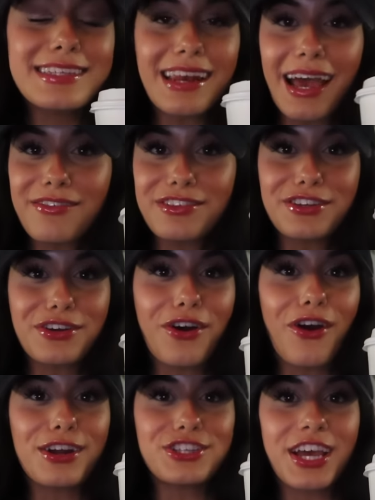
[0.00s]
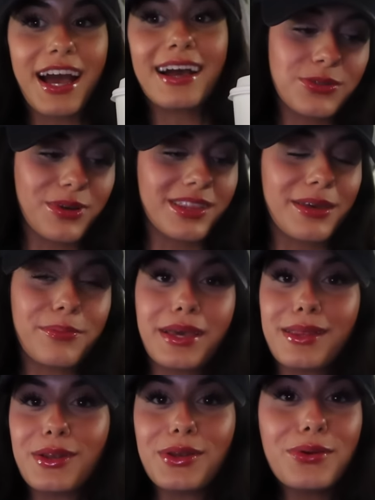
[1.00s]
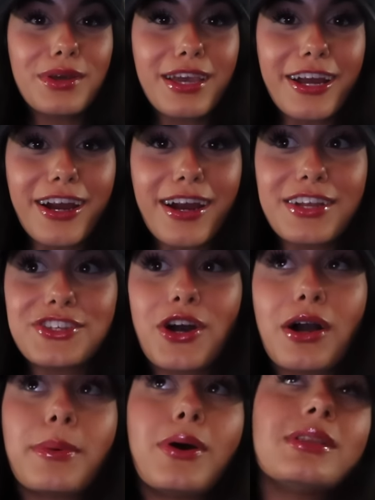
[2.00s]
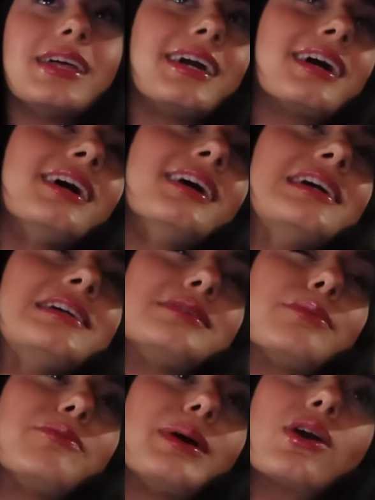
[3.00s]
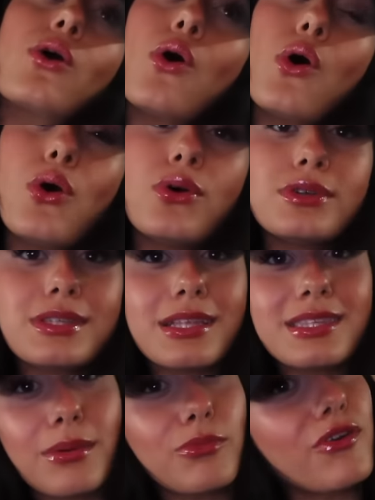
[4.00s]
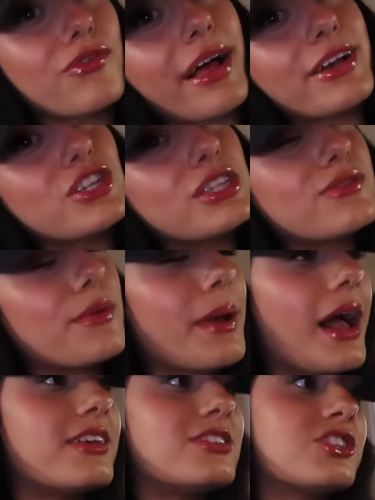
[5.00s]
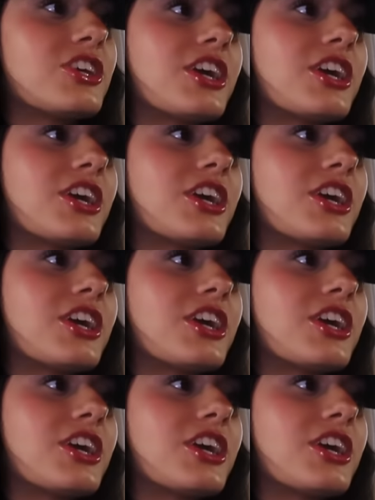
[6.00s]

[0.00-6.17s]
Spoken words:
and have a little car chat with it being the new year and talk about like some of my goals and some reflections from past